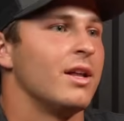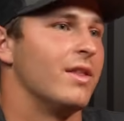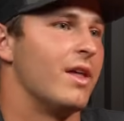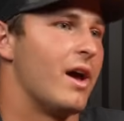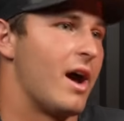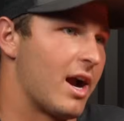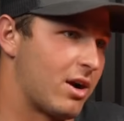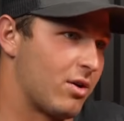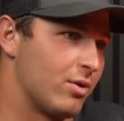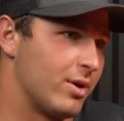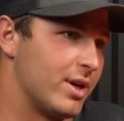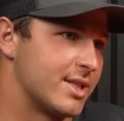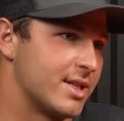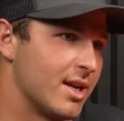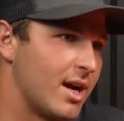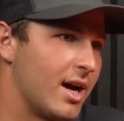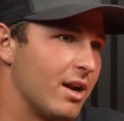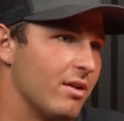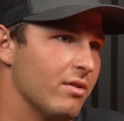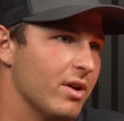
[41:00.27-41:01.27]
the equity
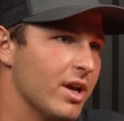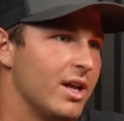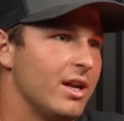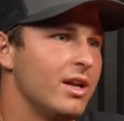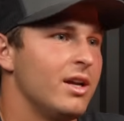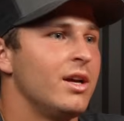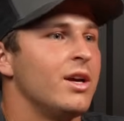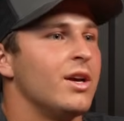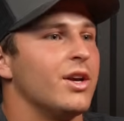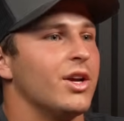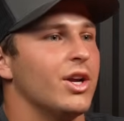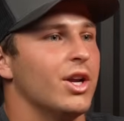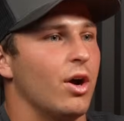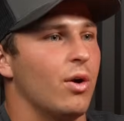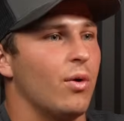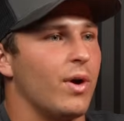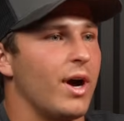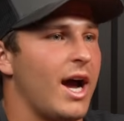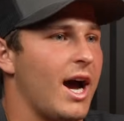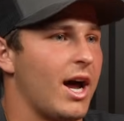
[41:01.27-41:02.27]
side of it,
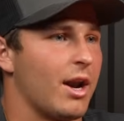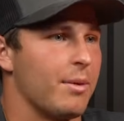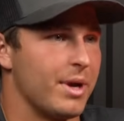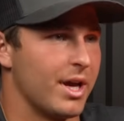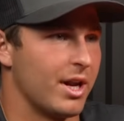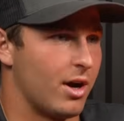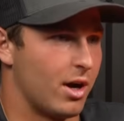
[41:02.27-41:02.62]
how to be an